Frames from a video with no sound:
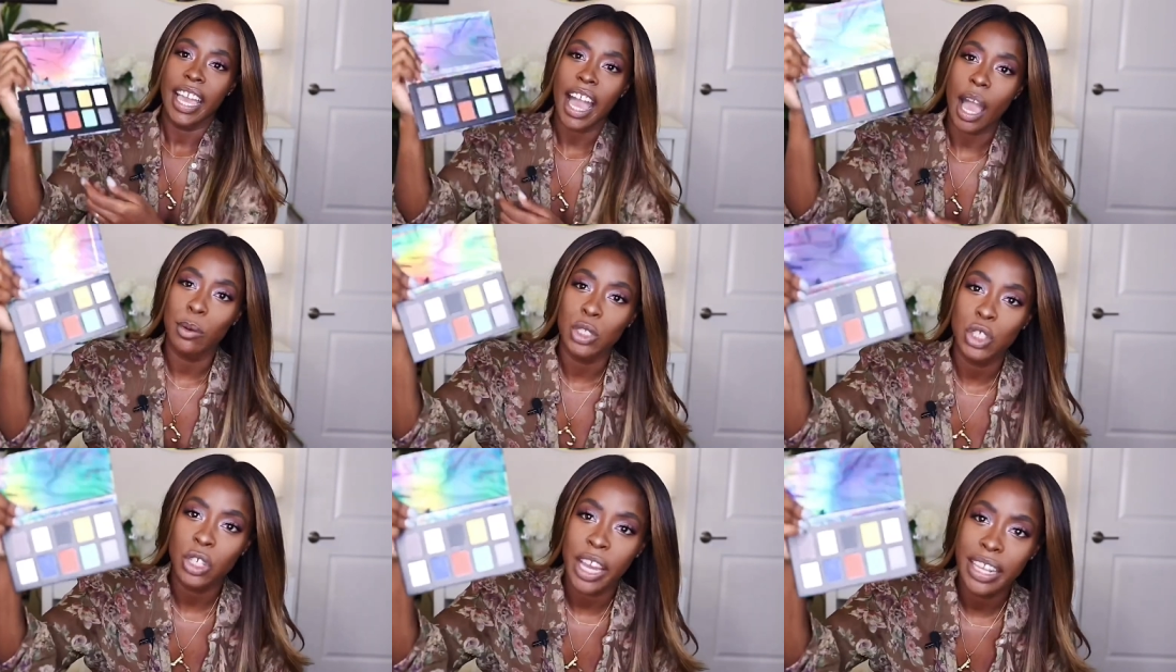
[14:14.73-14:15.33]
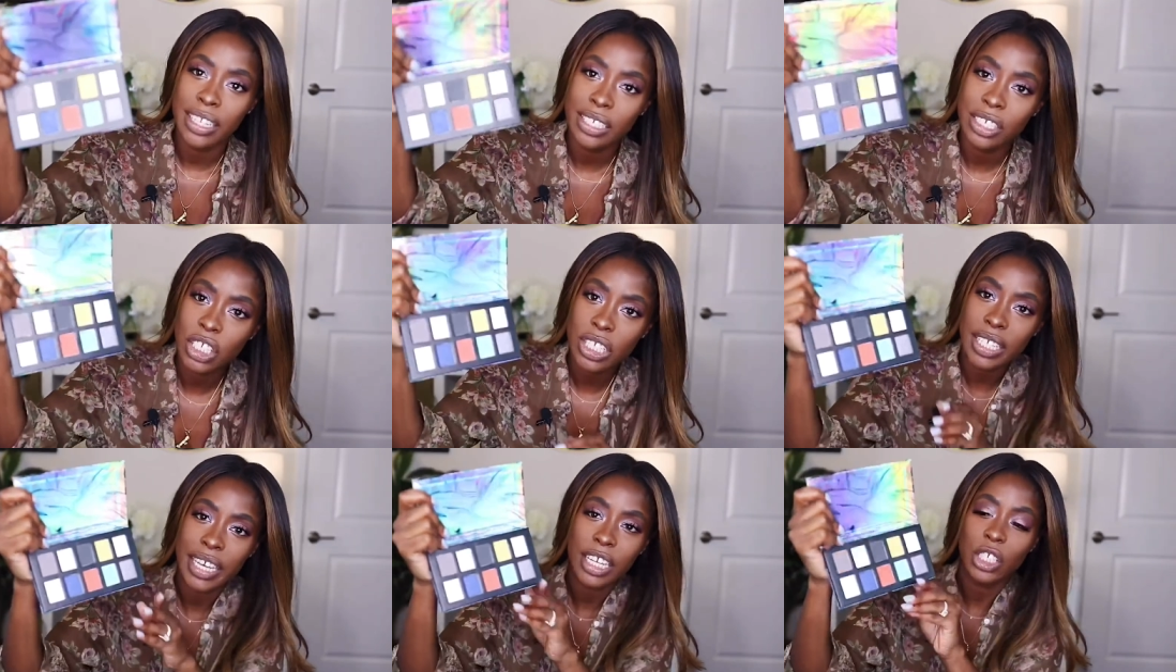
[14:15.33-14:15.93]
I was trying to
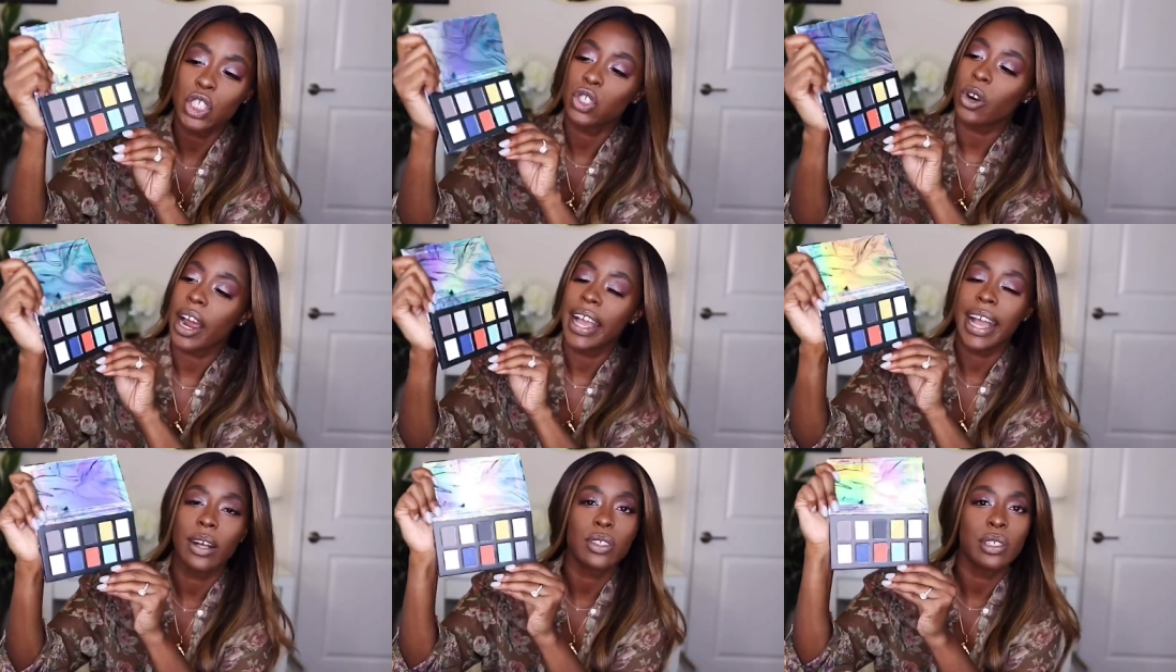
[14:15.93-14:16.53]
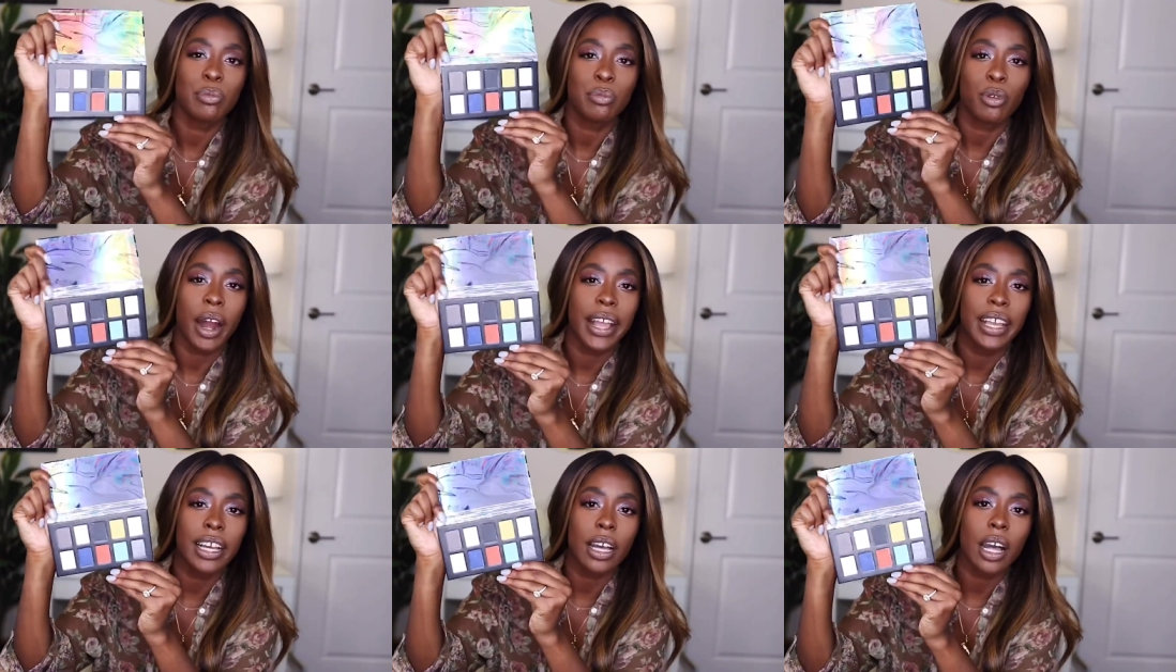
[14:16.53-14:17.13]
just like try out some
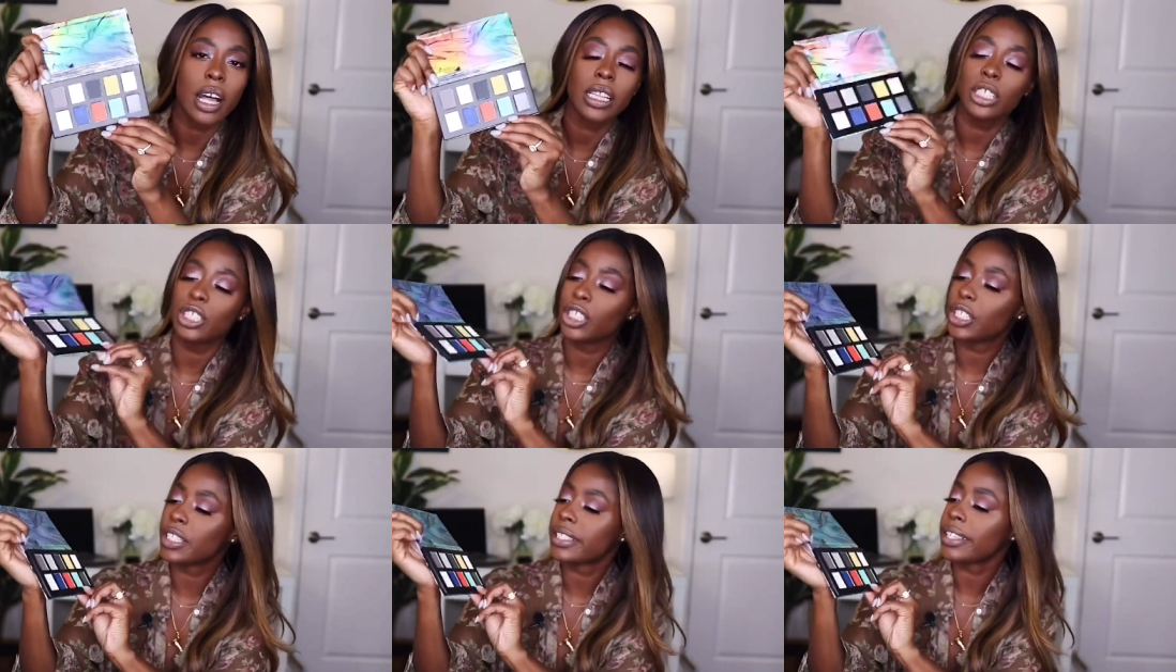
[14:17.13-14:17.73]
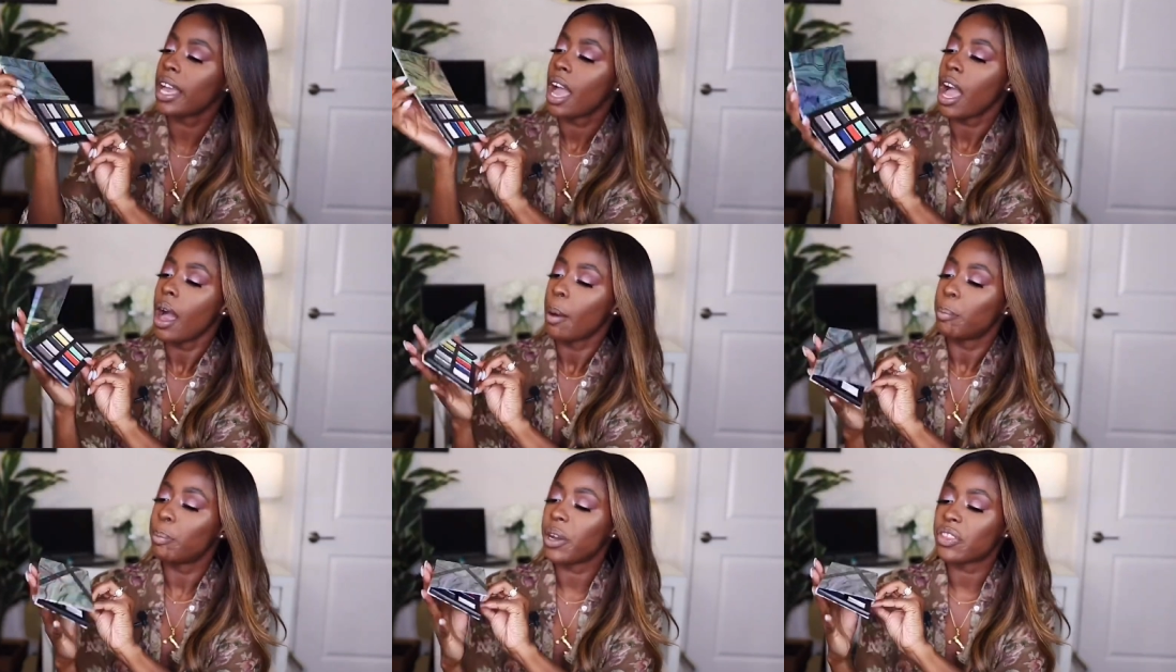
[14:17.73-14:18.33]
bright colors,
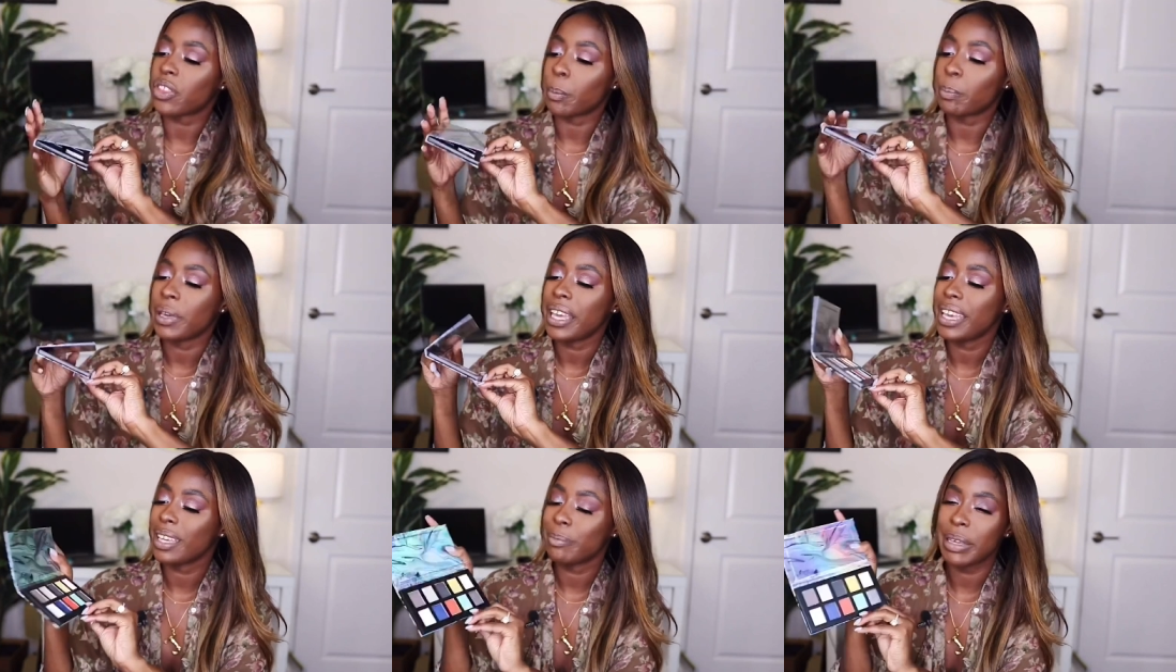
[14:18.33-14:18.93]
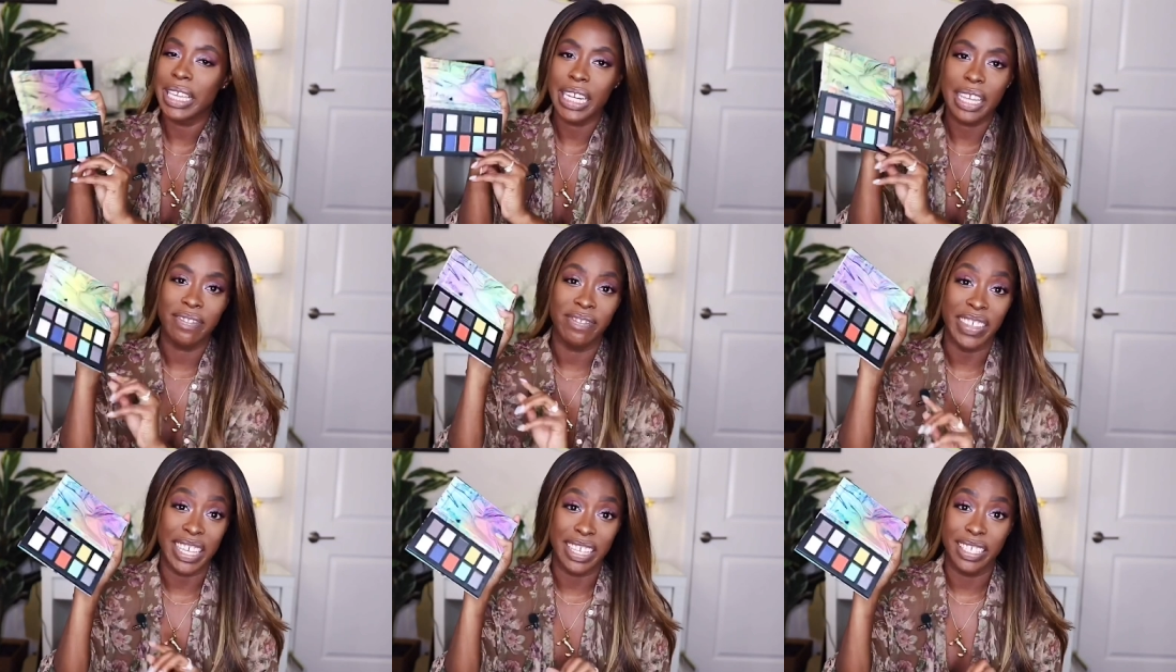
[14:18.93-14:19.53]
but the pigment
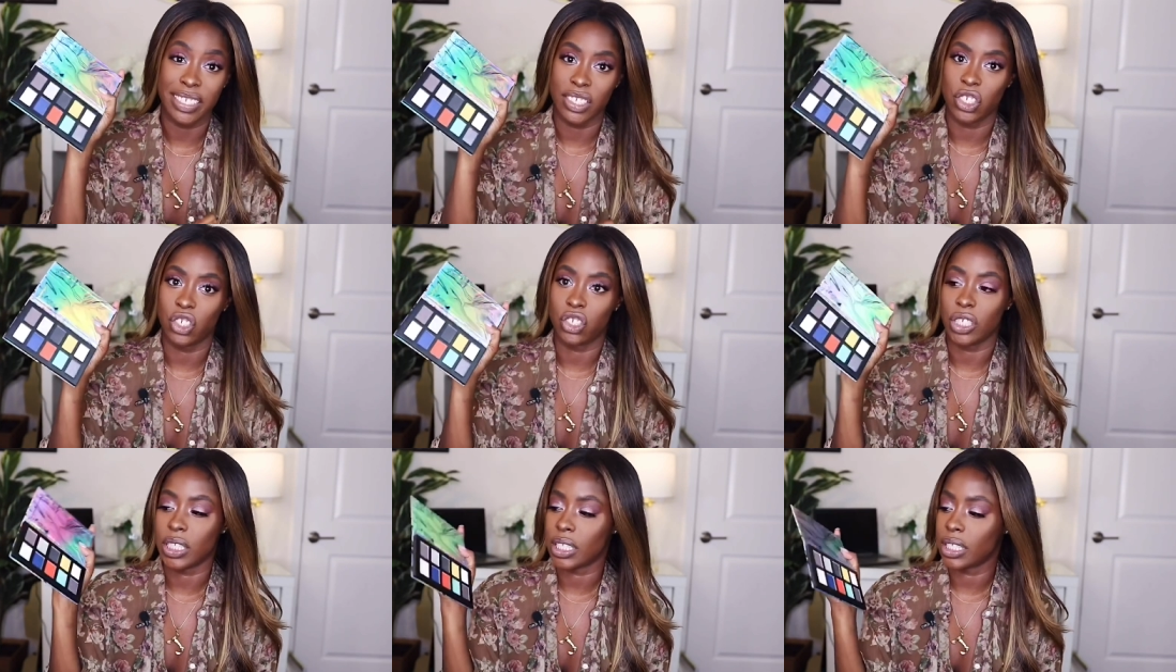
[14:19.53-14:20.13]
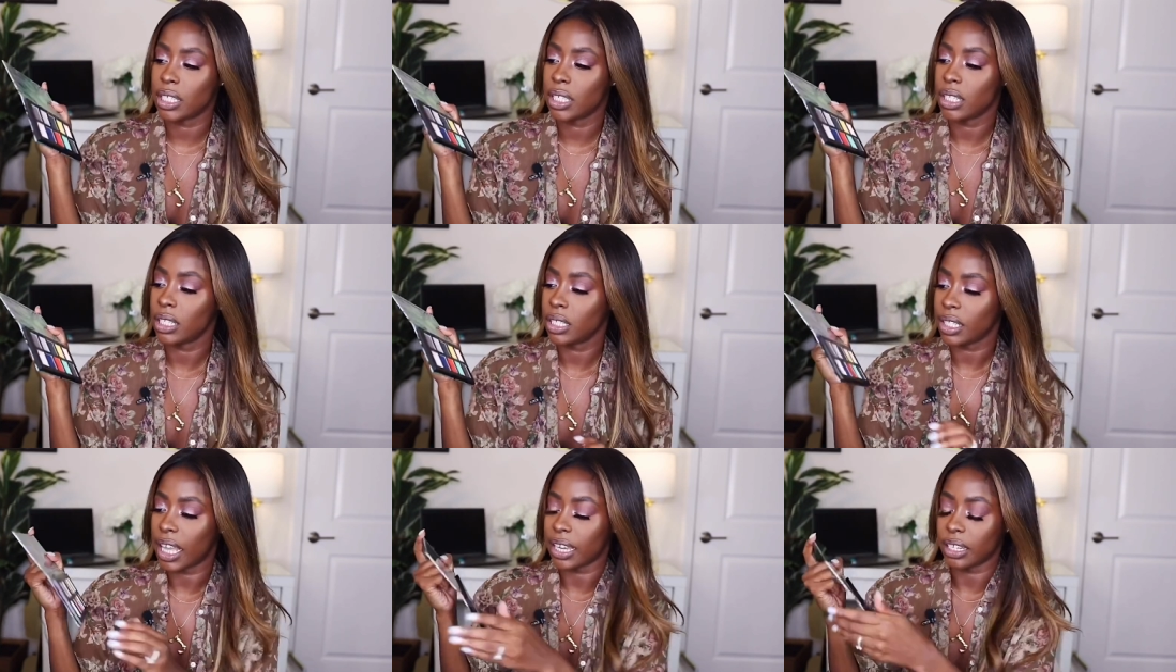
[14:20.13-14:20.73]
in these is just
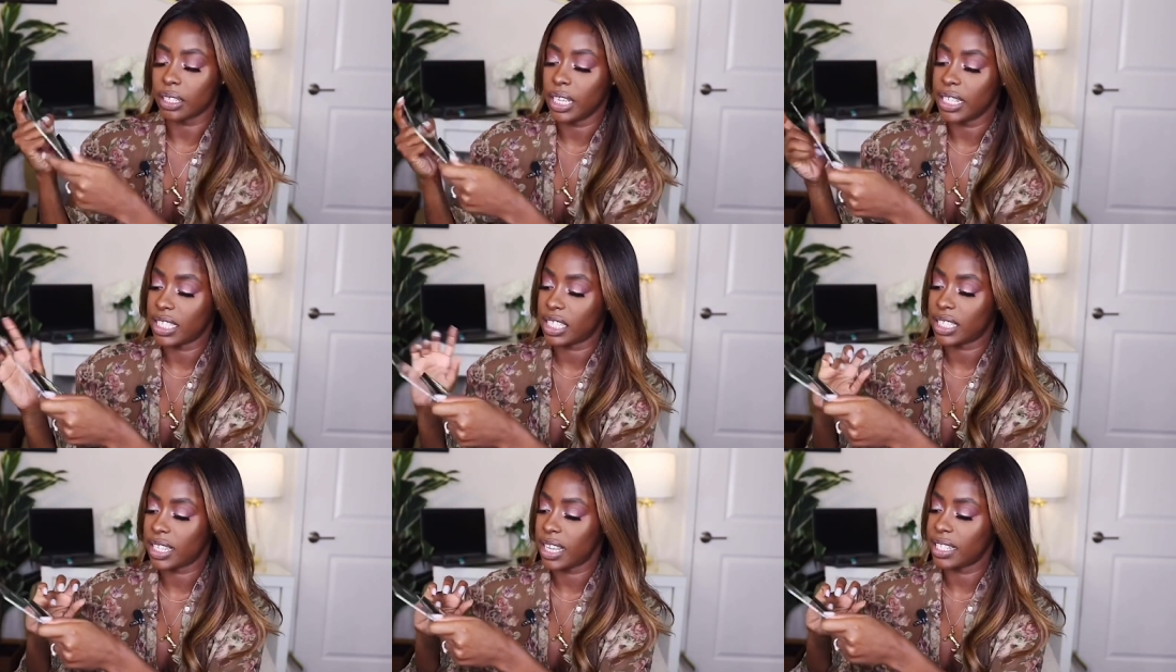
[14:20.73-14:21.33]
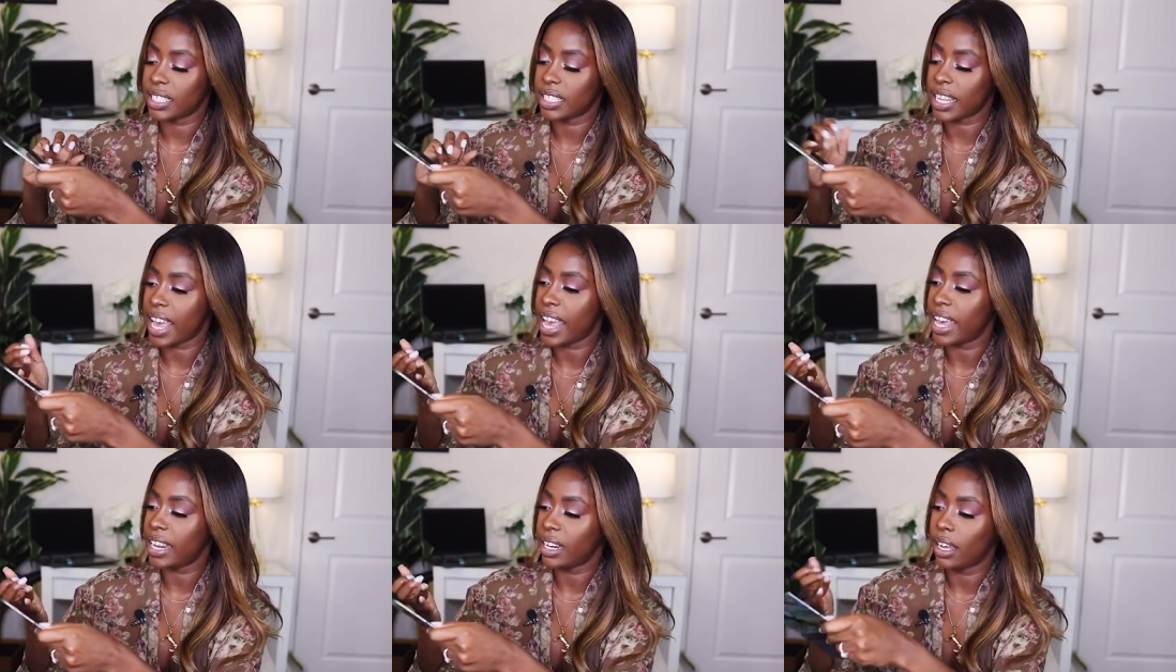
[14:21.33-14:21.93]
like, it's
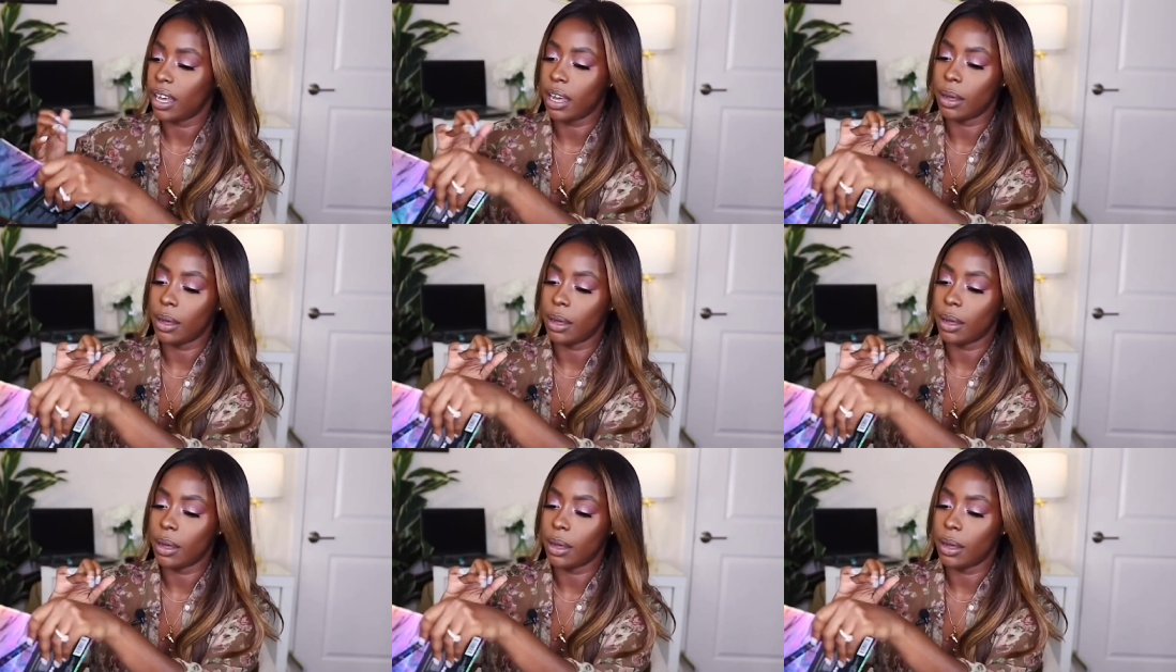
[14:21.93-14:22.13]
sad.